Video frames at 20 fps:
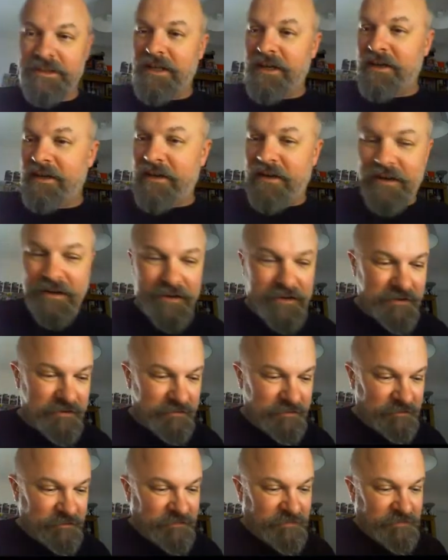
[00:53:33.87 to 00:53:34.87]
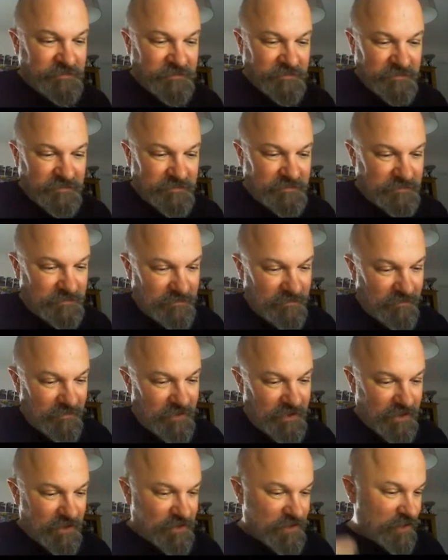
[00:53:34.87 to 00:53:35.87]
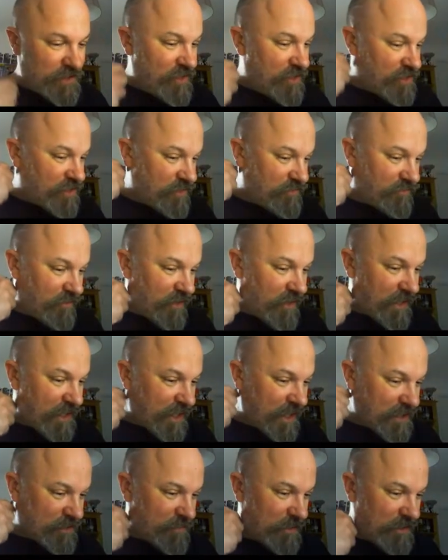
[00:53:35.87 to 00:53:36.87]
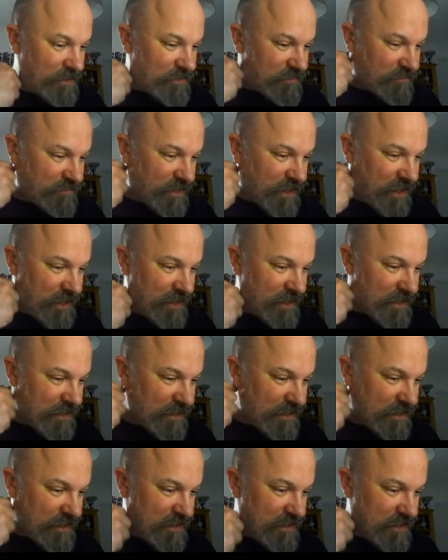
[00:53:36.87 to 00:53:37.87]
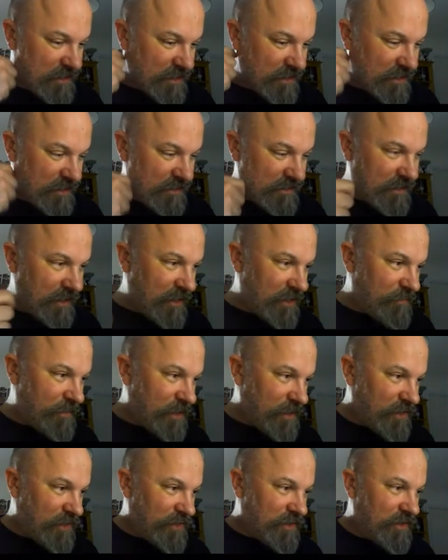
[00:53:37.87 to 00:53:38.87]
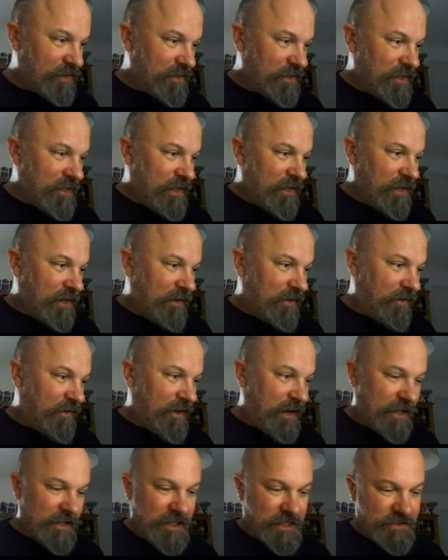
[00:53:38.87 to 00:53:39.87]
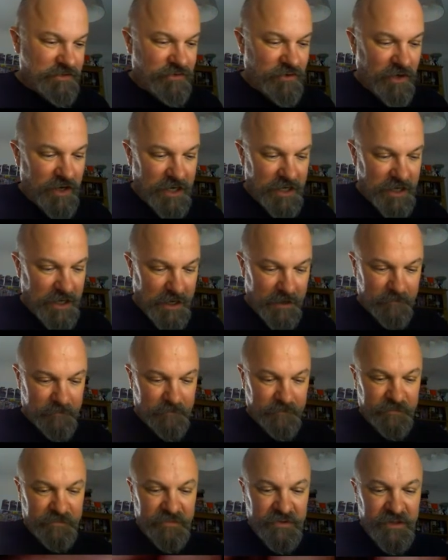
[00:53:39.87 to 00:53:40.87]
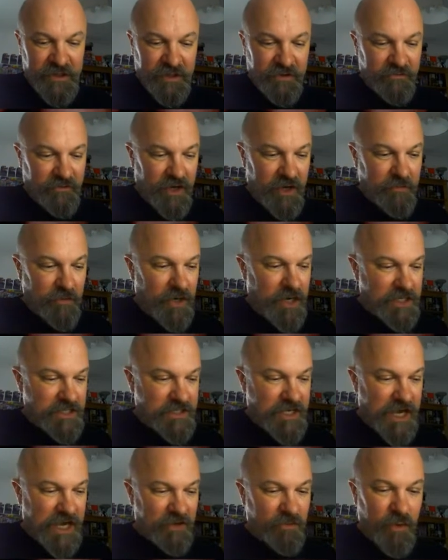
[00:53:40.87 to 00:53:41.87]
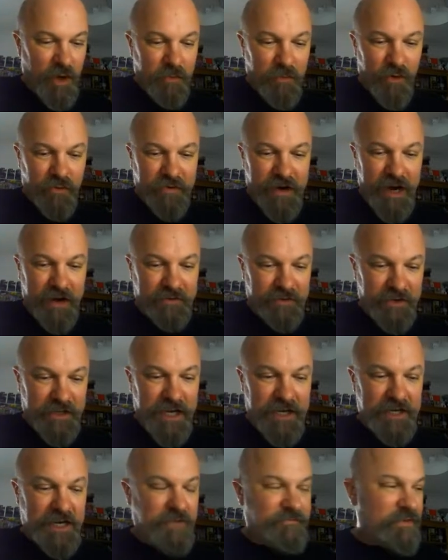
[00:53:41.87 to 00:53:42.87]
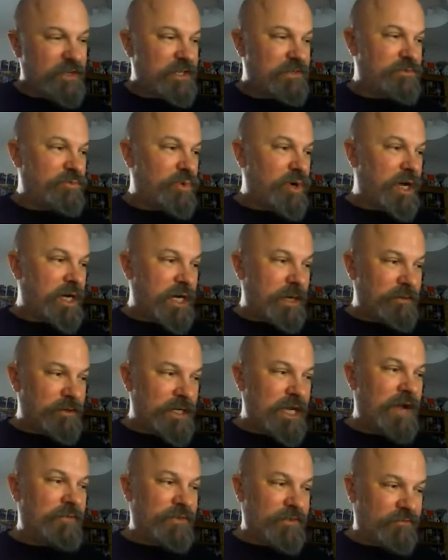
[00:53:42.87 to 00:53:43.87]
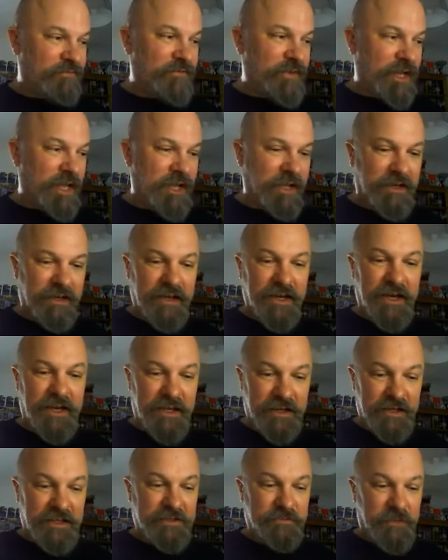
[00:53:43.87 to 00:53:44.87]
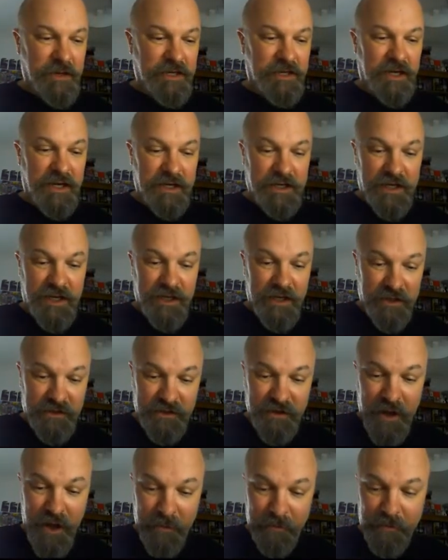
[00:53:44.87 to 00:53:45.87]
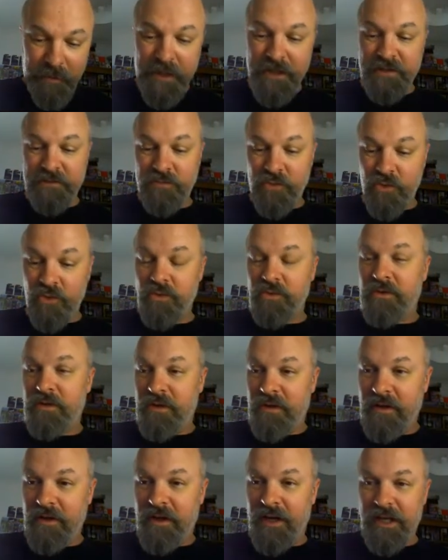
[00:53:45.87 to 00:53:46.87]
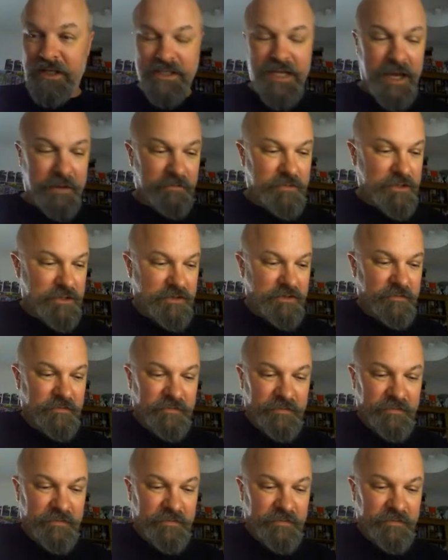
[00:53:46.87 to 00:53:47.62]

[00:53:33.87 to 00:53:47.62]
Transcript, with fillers: Ah. Should have used the throwing axe plus three. That'd have been good. All right, let's try again. Right, my attack. One more round, and then if it doesn't work, I'm going to have to flee. And it has been an, an abysmal attempt.